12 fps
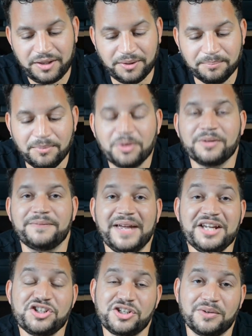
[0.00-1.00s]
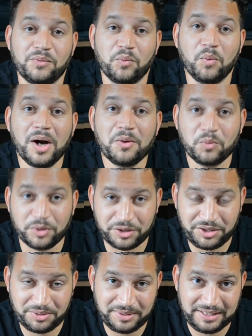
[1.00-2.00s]
The motivation of what we're
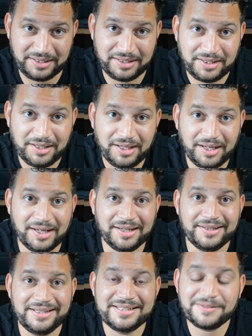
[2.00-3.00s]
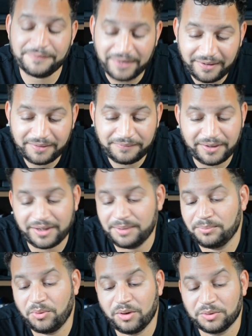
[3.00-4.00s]
doing is very, very
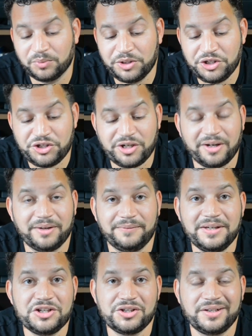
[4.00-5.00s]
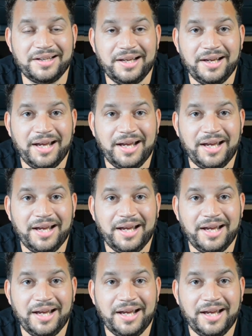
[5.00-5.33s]
important when you're sharing vision.